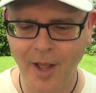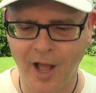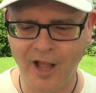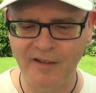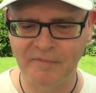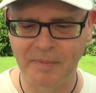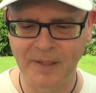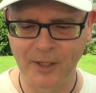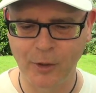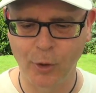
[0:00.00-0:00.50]

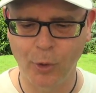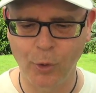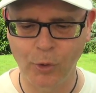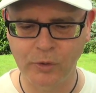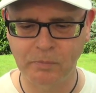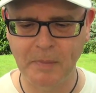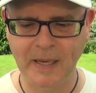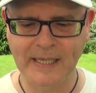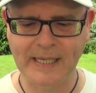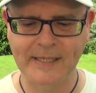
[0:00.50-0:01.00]
I've been
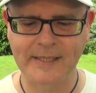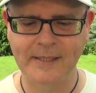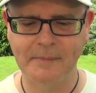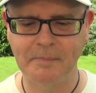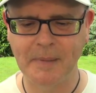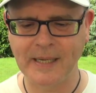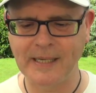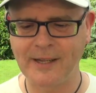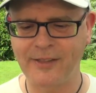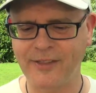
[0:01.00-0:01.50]
called many
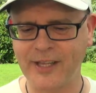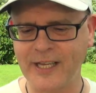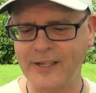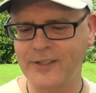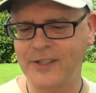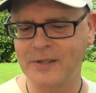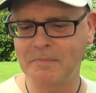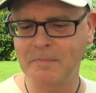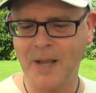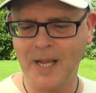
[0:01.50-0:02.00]

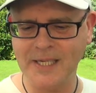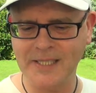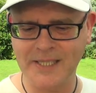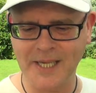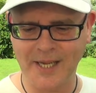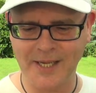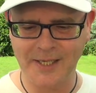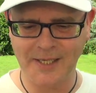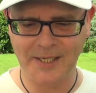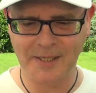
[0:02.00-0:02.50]
things in my
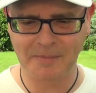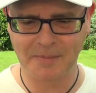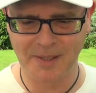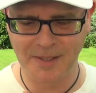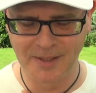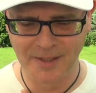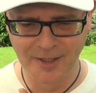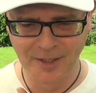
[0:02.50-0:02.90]
time.